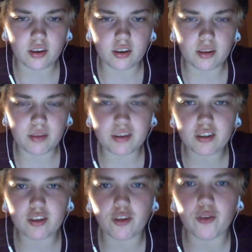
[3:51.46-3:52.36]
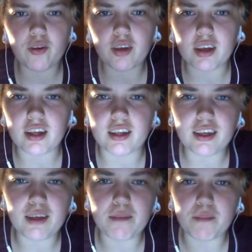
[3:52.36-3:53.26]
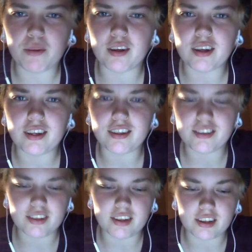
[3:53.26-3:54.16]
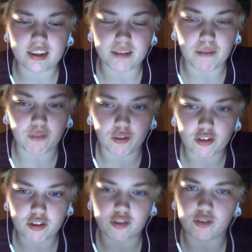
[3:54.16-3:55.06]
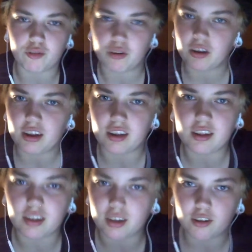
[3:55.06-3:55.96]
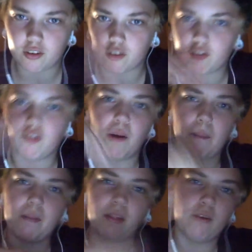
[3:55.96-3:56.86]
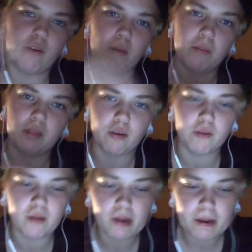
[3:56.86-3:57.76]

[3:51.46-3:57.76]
I mean, it's cool, like I like it, but it's my voice is just going crazy, like it's just going up and down, up and down.